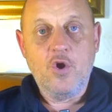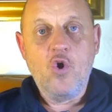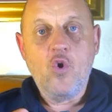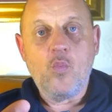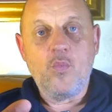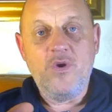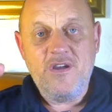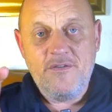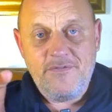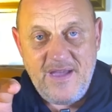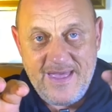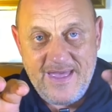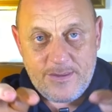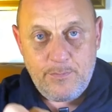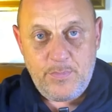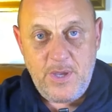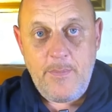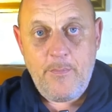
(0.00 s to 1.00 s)
We have
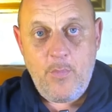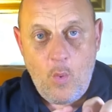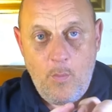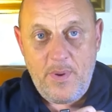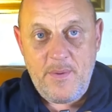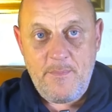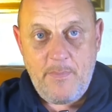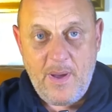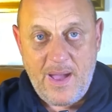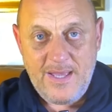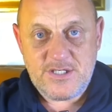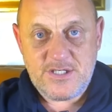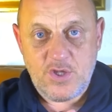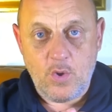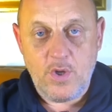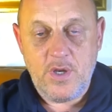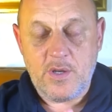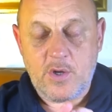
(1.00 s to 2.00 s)
heard people being passed
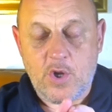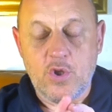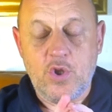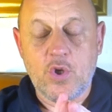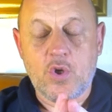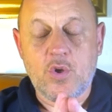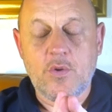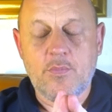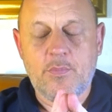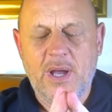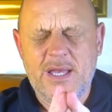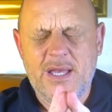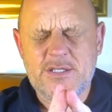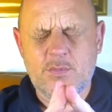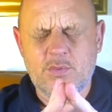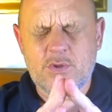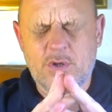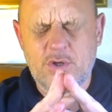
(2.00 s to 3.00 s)
on to
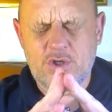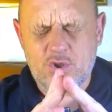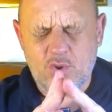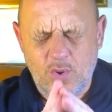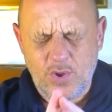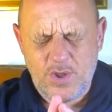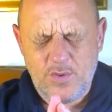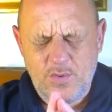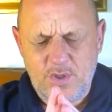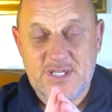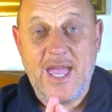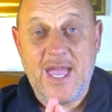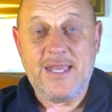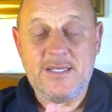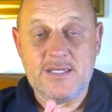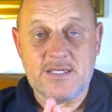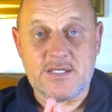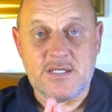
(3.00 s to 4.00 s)
past custodial
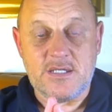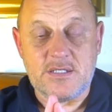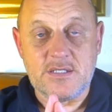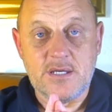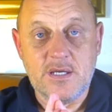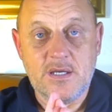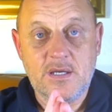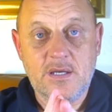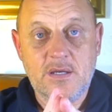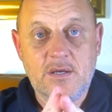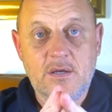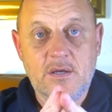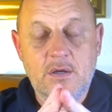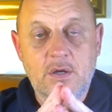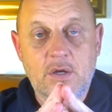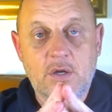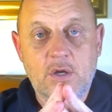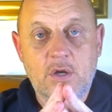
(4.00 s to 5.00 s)
sentences
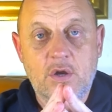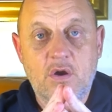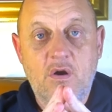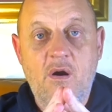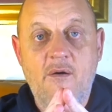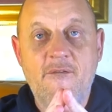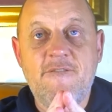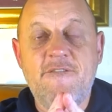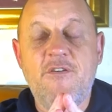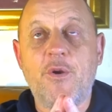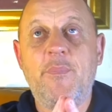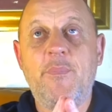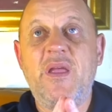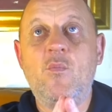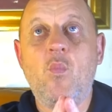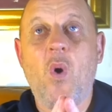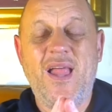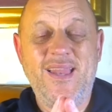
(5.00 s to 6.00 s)
for
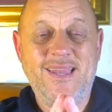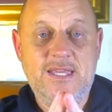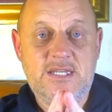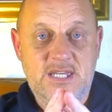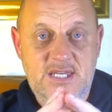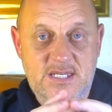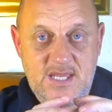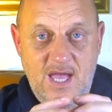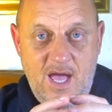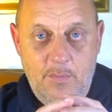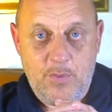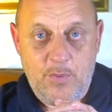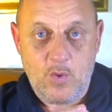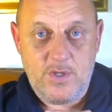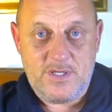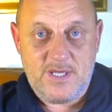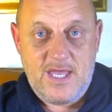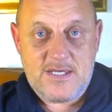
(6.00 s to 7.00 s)
being witnesses at a
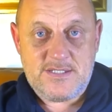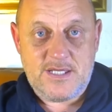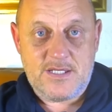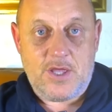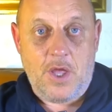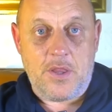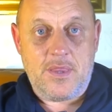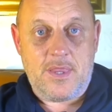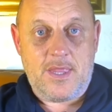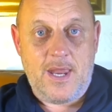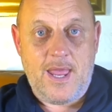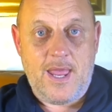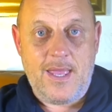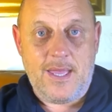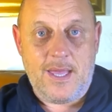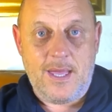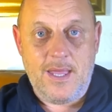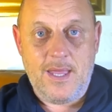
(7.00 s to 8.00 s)
protest that turned to a
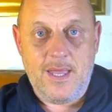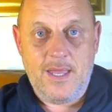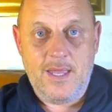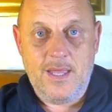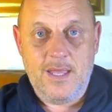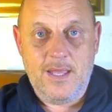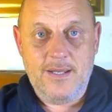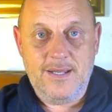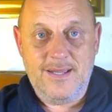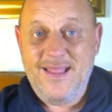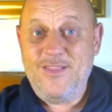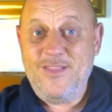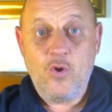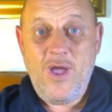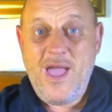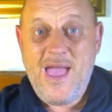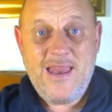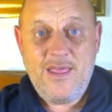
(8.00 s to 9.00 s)
riot. They didn't do
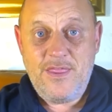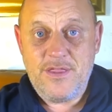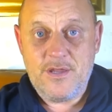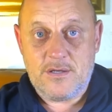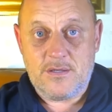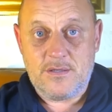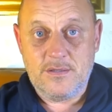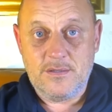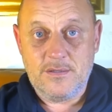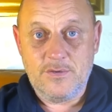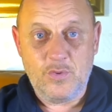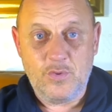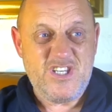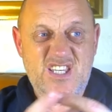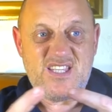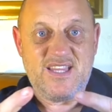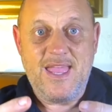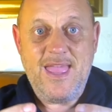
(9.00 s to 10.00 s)
anything. They were
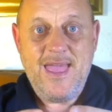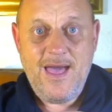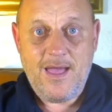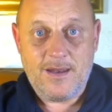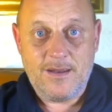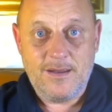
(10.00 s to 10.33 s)
just there.